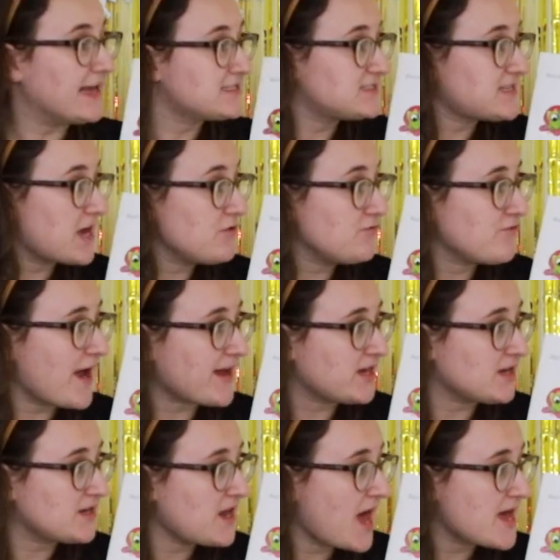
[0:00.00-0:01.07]
as they
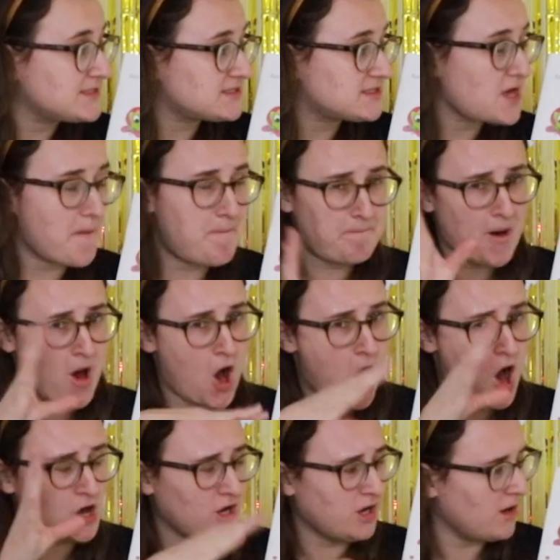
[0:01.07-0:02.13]
recognized the
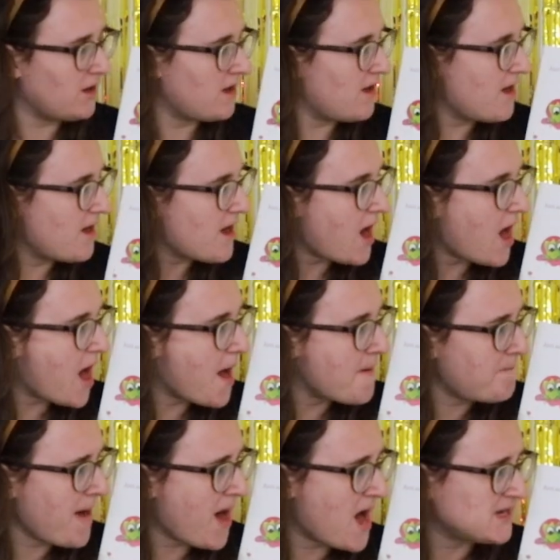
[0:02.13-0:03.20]
pong.
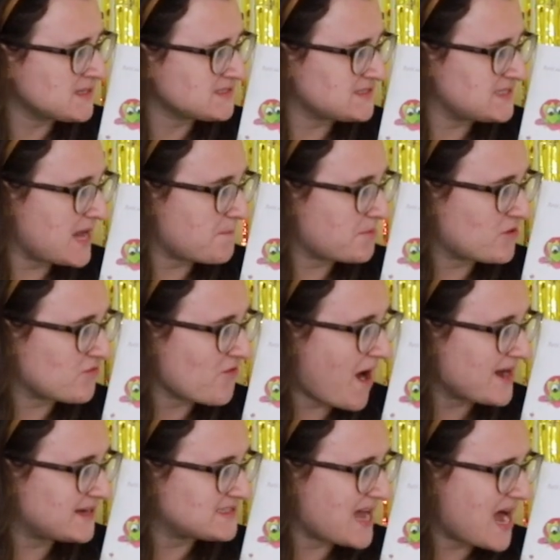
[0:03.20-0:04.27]
A parsnip
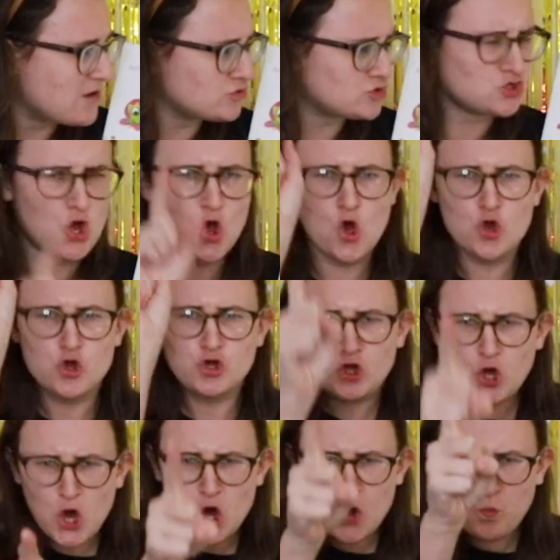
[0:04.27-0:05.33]
cried out,
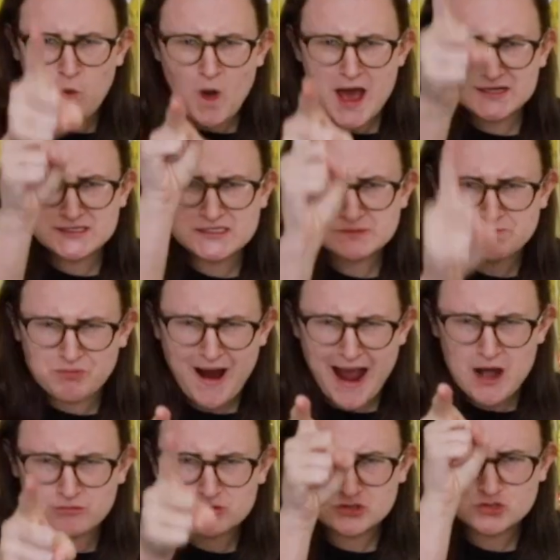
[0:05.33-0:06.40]
You were
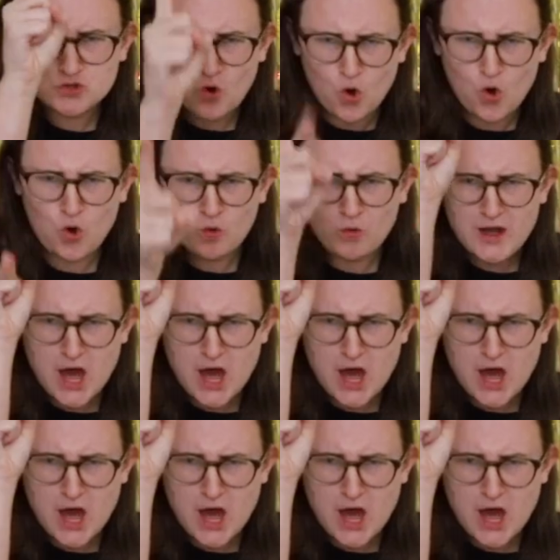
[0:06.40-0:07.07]
sprouts all